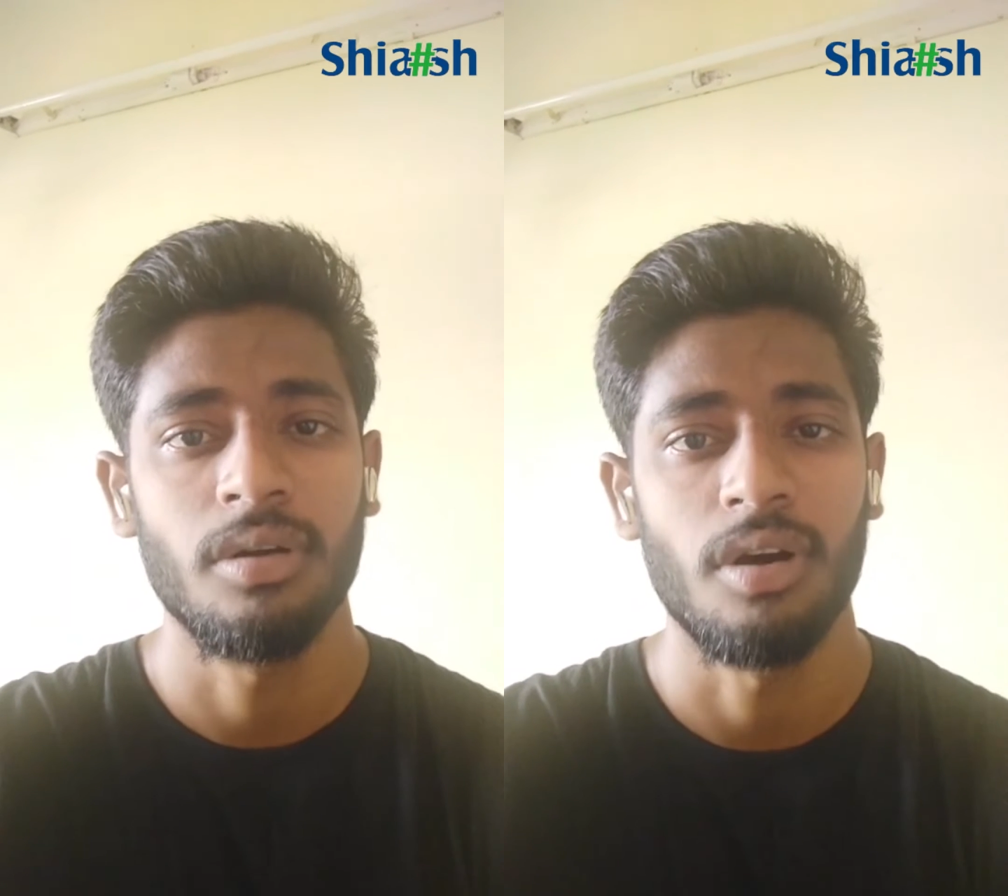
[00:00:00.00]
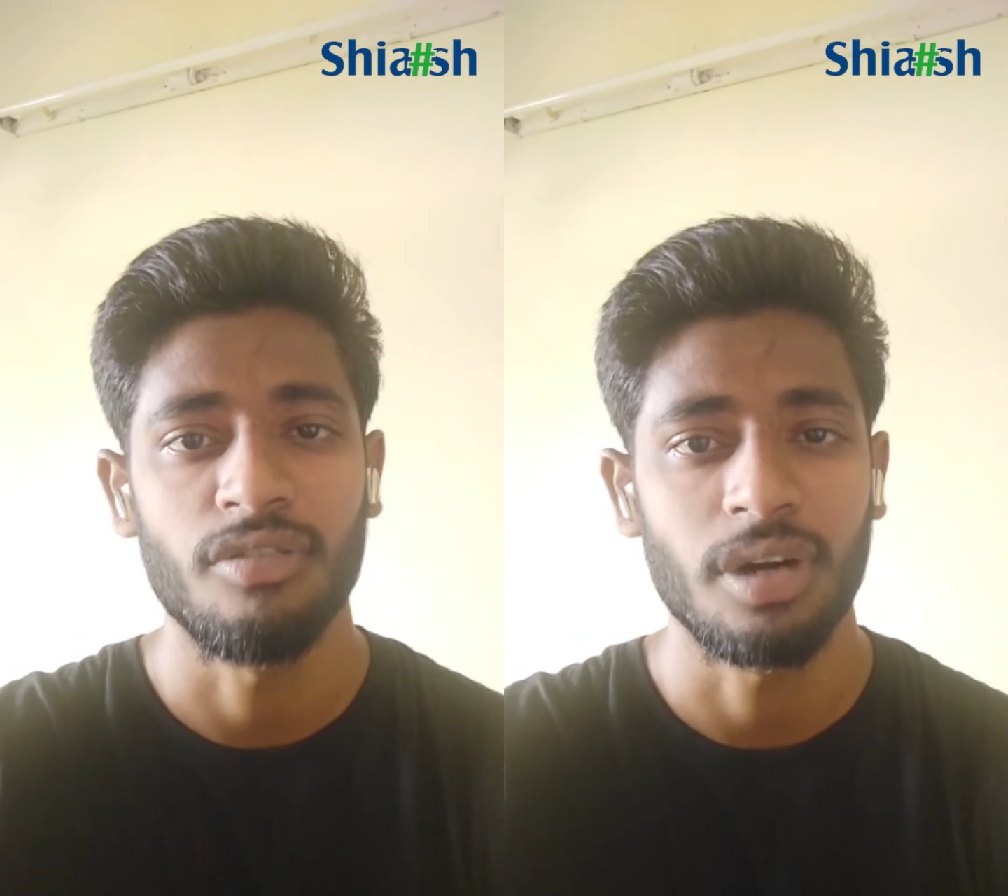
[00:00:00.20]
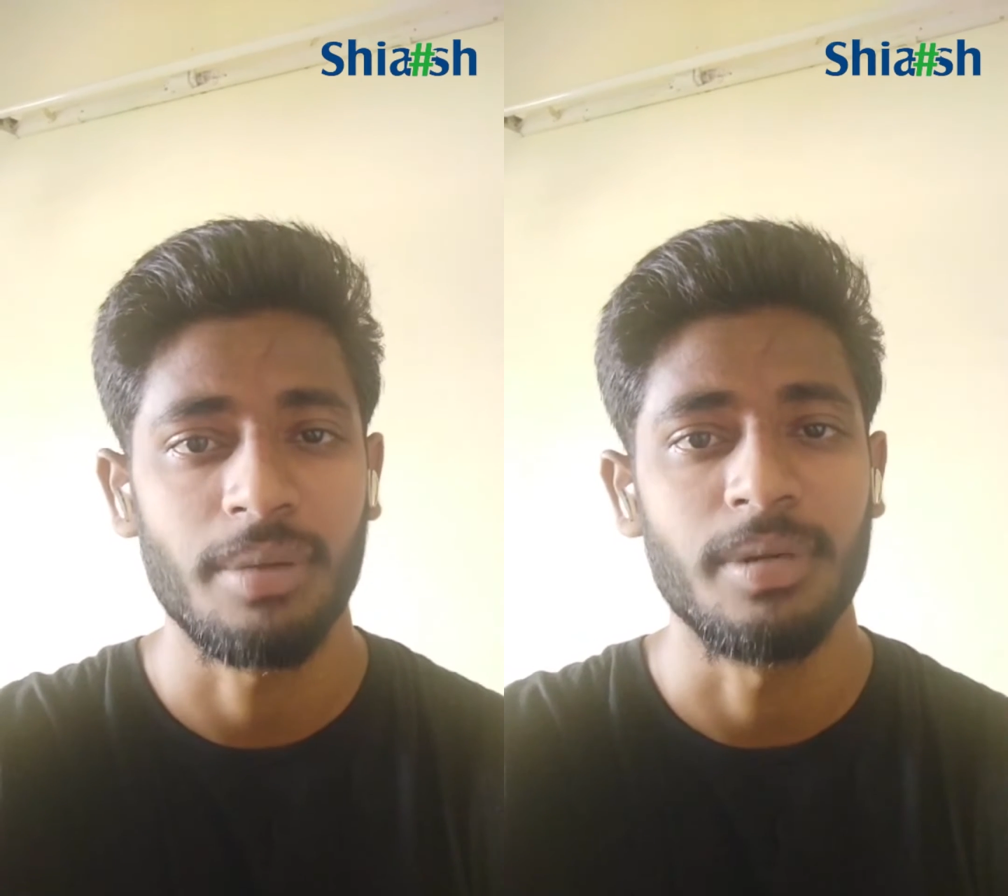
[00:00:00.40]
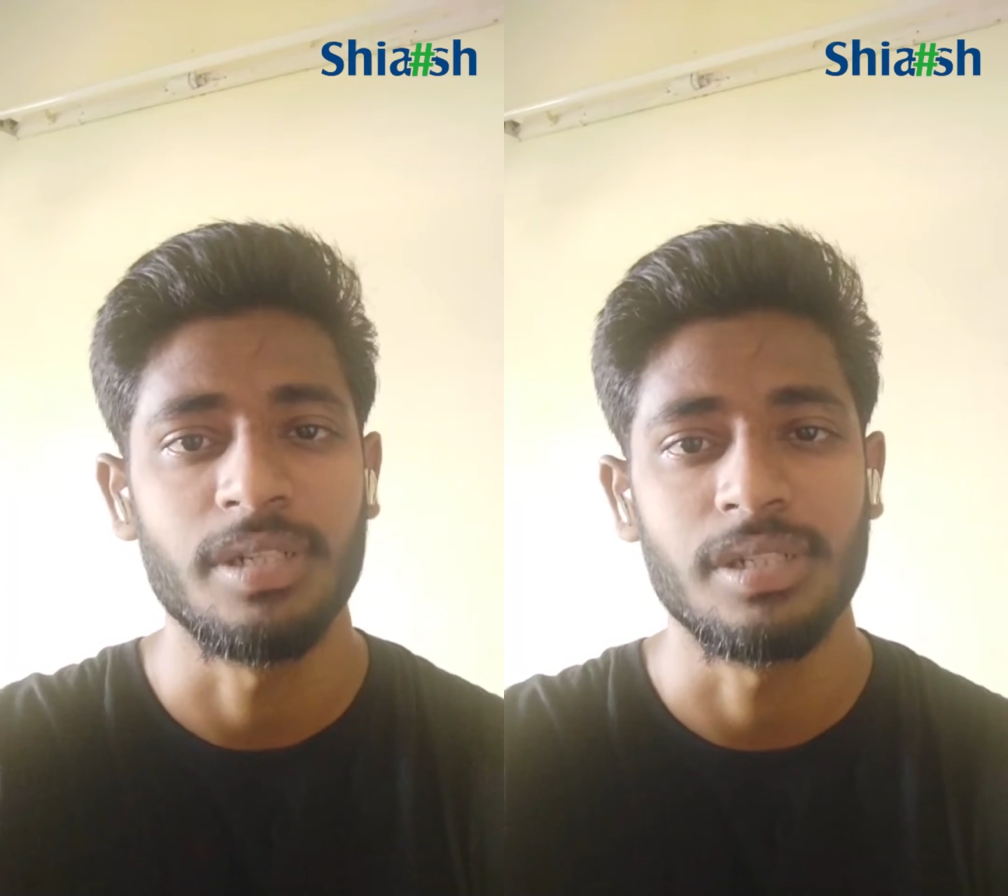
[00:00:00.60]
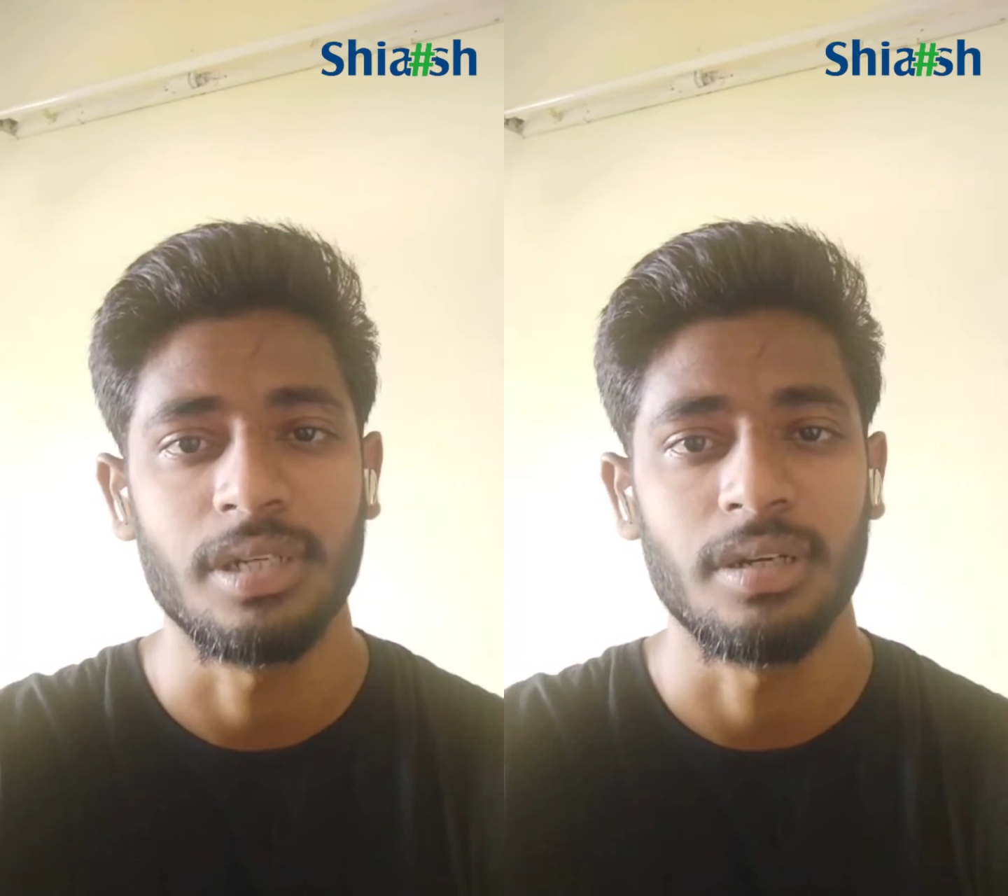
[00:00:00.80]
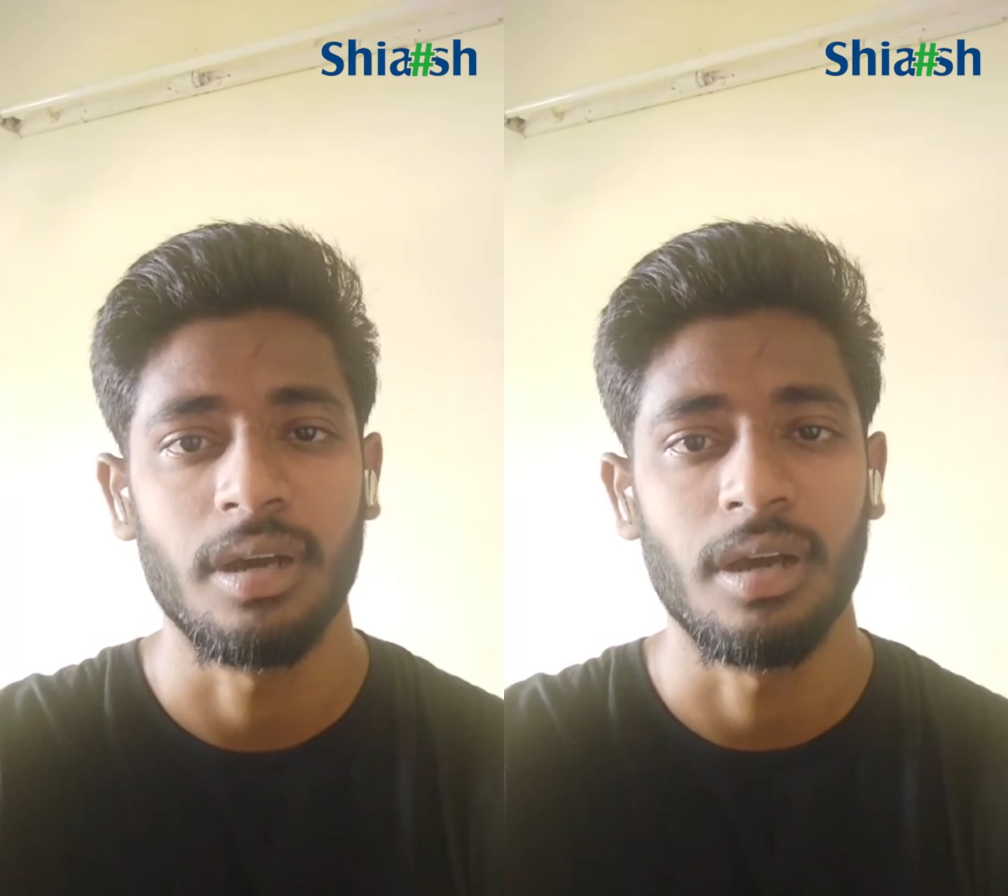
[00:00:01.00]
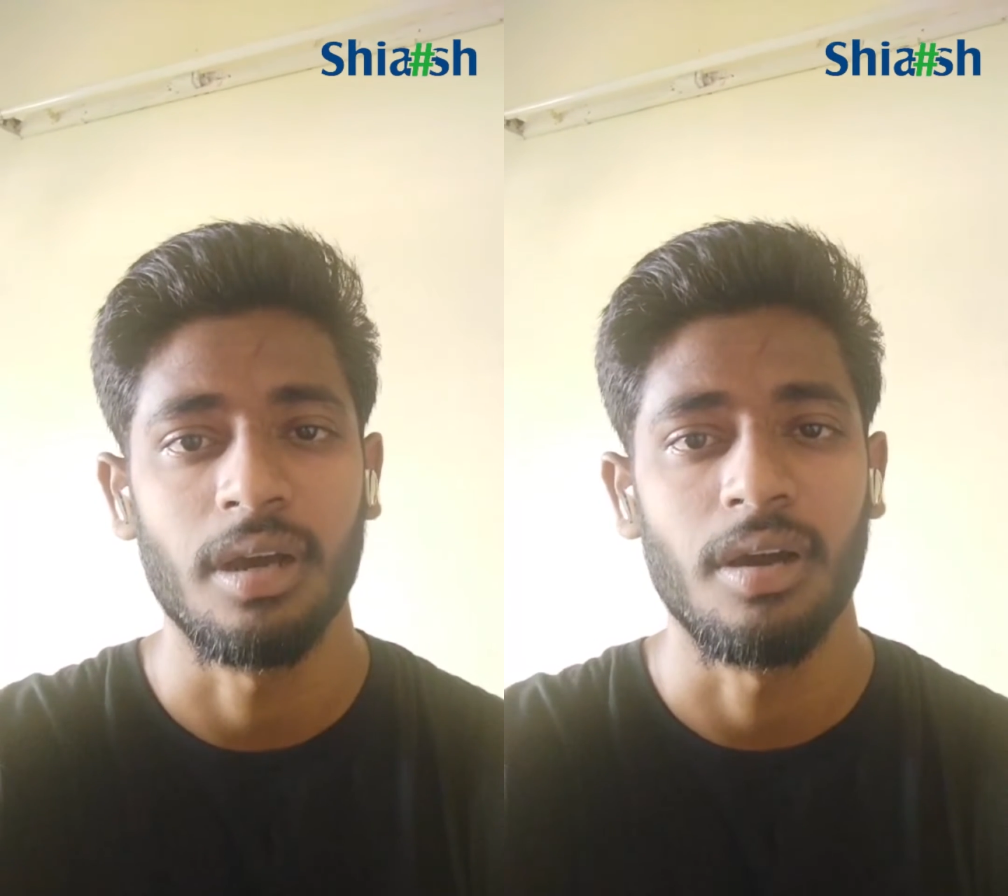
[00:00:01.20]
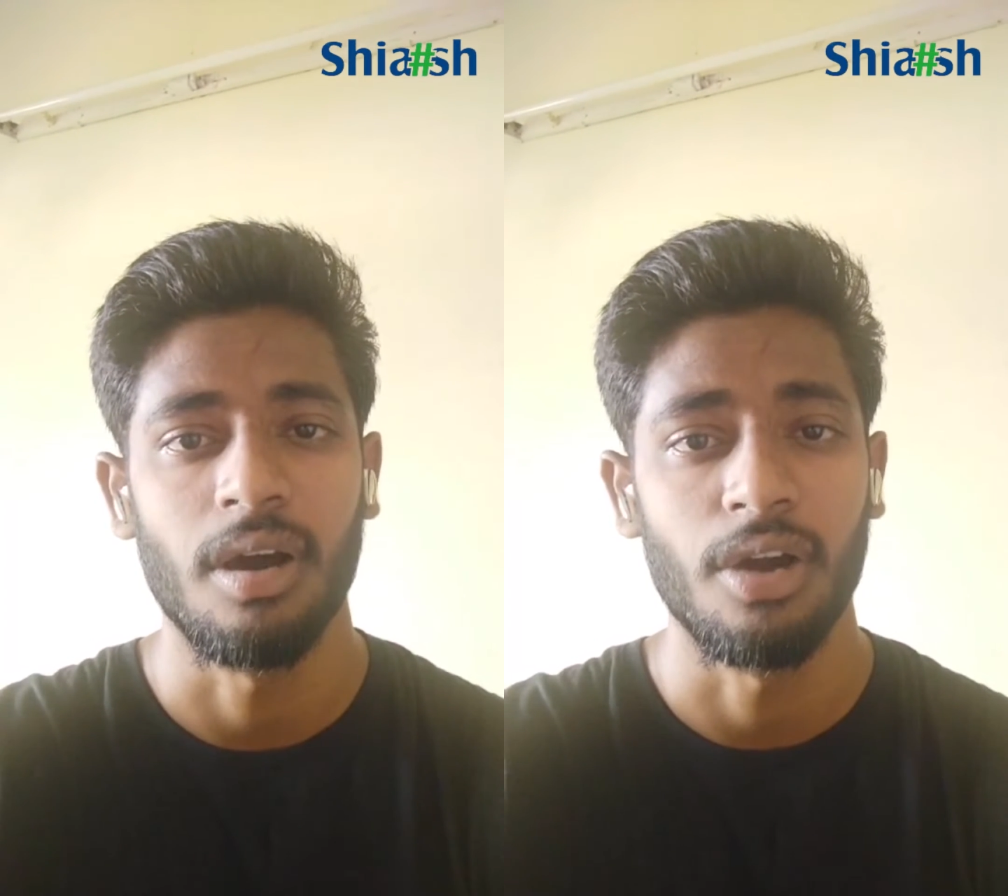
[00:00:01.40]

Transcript: after completion, uh,